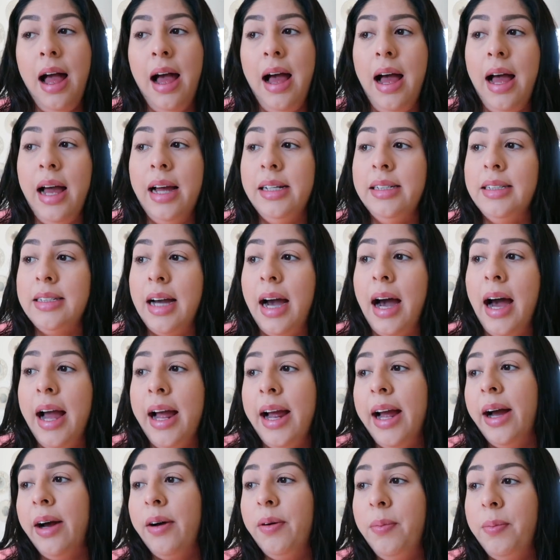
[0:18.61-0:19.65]
and
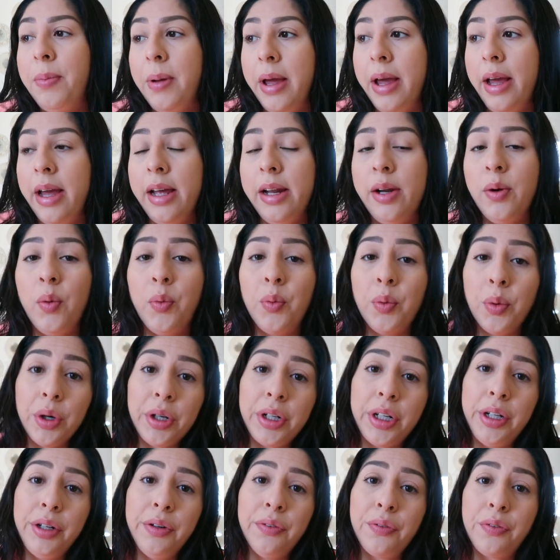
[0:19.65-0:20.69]
i have been
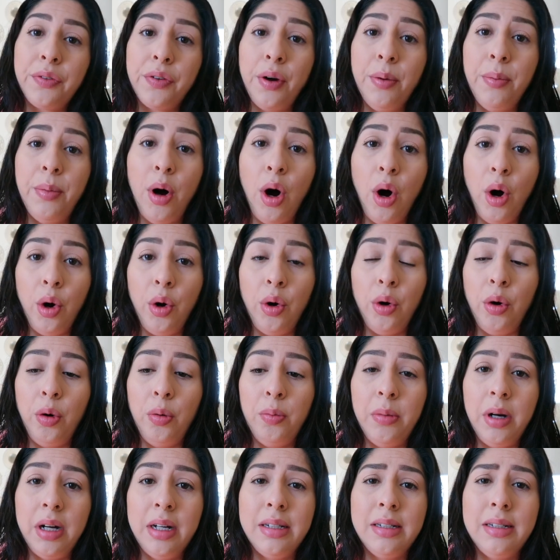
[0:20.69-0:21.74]
working from
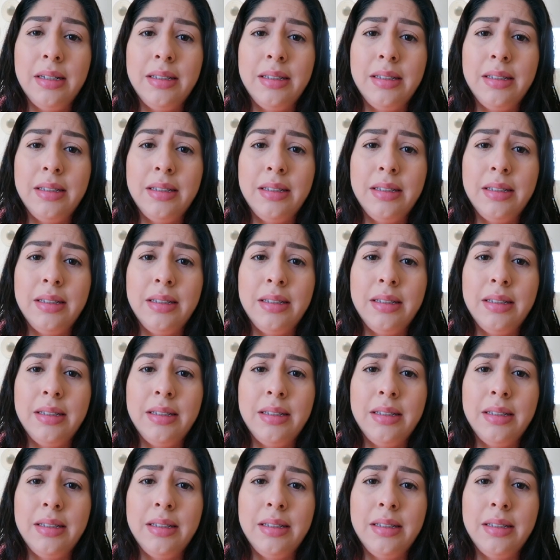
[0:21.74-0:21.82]
home